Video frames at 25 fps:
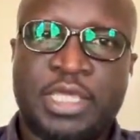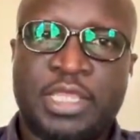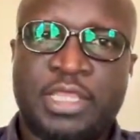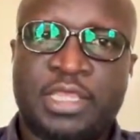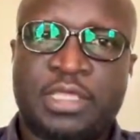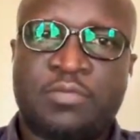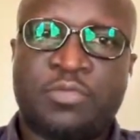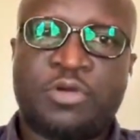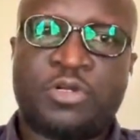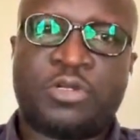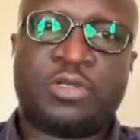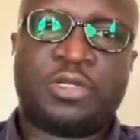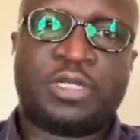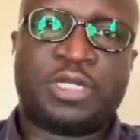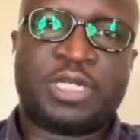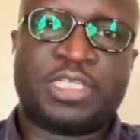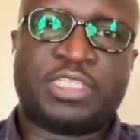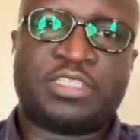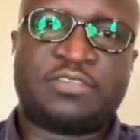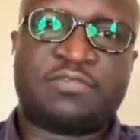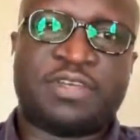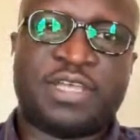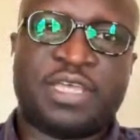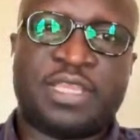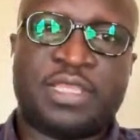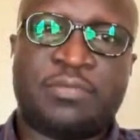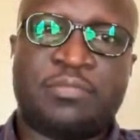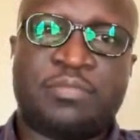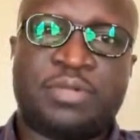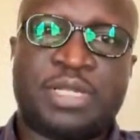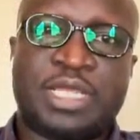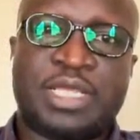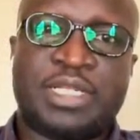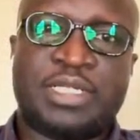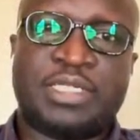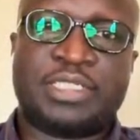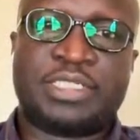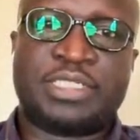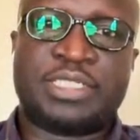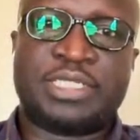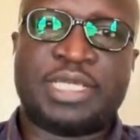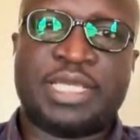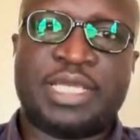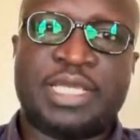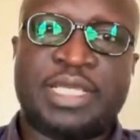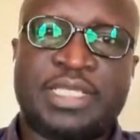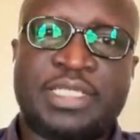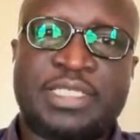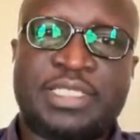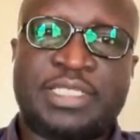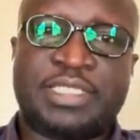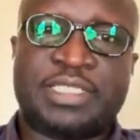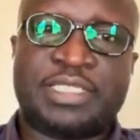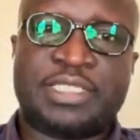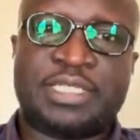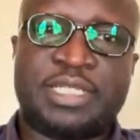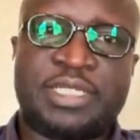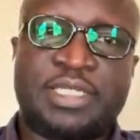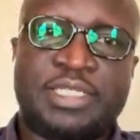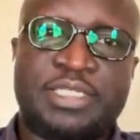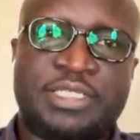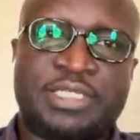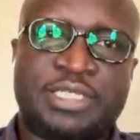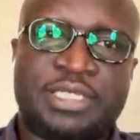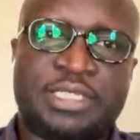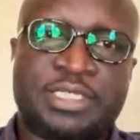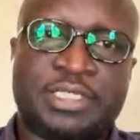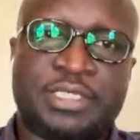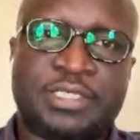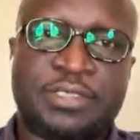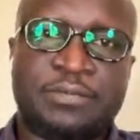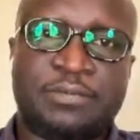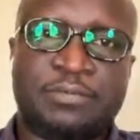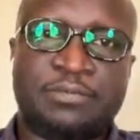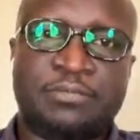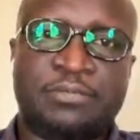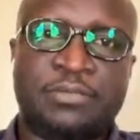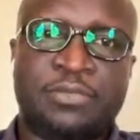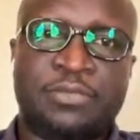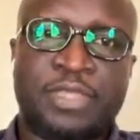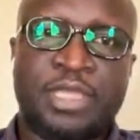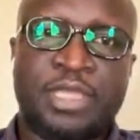the model will classify the plant as the disease.